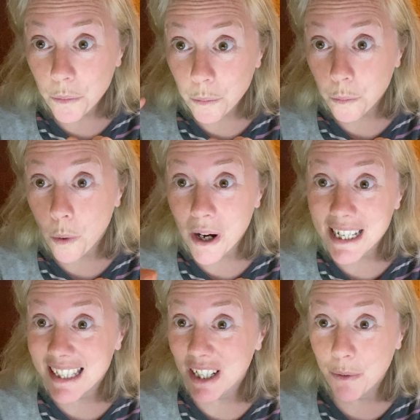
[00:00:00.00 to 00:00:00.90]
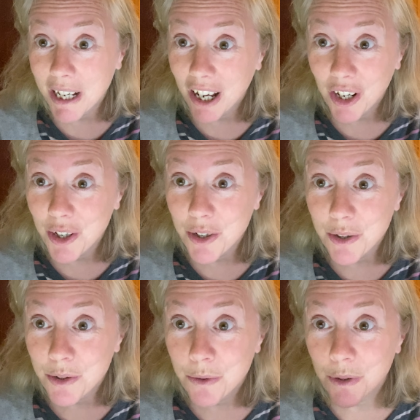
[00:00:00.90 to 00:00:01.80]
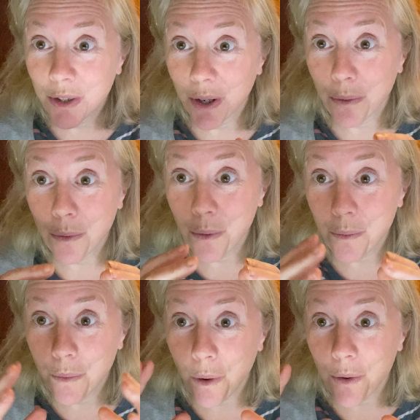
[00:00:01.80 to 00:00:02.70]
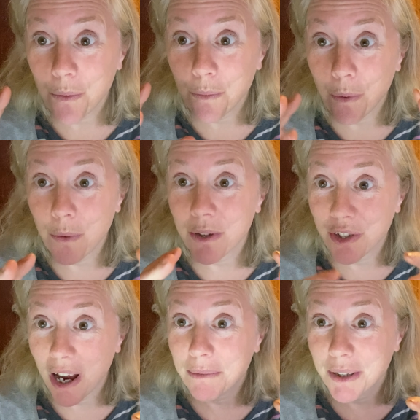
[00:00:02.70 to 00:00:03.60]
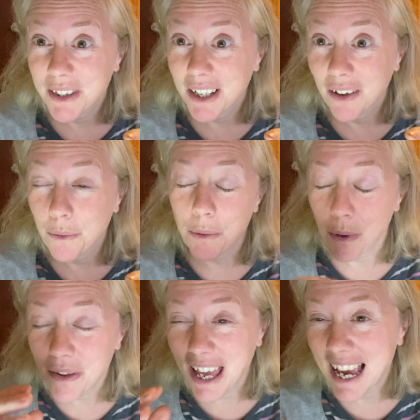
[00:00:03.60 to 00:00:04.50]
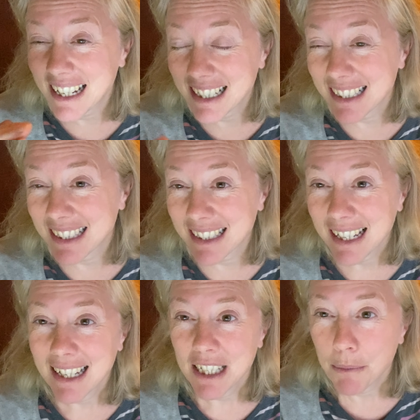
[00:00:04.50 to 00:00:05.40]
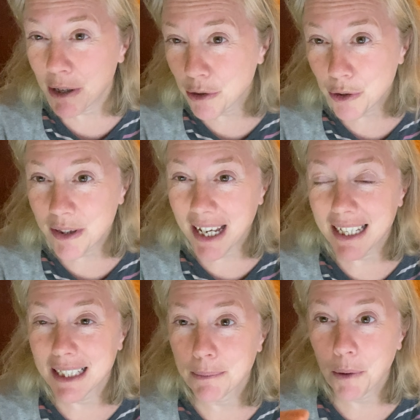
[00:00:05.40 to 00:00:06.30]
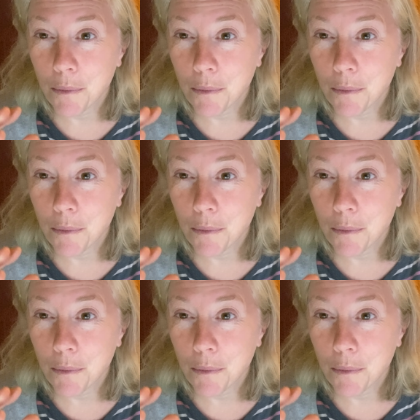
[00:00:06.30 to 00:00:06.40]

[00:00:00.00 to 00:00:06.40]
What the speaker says: what it's going to include, what the chapters are like, well, what the headings might not use headings, but